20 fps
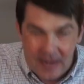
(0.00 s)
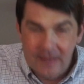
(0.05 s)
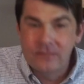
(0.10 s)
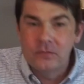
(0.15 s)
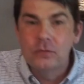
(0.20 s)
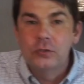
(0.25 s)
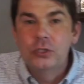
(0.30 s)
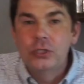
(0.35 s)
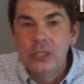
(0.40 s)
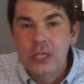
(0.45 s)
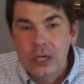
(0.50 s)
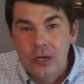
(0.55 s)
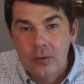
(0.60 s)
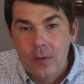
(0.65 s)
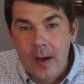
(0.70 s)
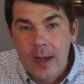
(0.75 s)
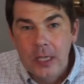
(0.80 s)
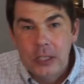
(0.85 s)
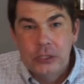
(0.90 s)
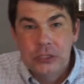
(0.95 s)
after
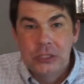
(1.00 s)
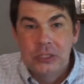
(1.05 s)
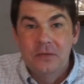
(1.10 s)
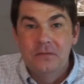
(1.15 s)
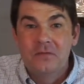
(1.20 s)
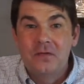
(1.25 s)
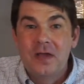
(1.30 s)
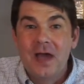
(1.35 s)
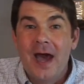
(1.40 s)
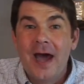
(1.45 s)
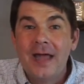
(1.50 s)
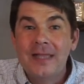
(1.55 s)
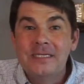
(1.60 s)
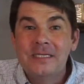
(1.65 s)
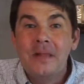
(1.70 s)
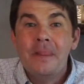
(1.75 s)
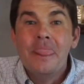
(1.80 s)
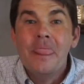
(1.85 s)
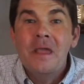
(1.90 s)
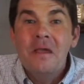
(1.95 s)
generation of
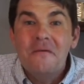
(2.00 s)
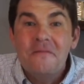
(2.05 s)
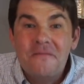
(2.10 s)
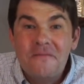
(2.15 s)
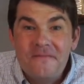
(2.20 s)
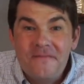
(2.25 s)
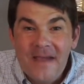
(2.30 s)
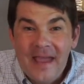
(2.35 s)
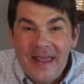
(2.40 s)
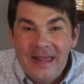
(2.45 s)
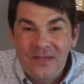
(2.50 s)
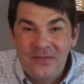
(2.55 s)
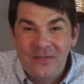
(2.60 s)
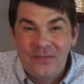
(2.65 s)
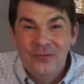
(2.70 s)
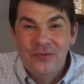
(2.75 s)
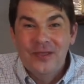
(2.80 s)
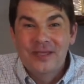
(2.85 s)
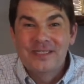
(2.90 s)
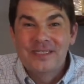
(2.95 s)
God's
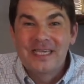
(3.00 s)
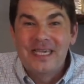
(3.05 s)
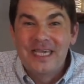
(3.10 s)
faithfulness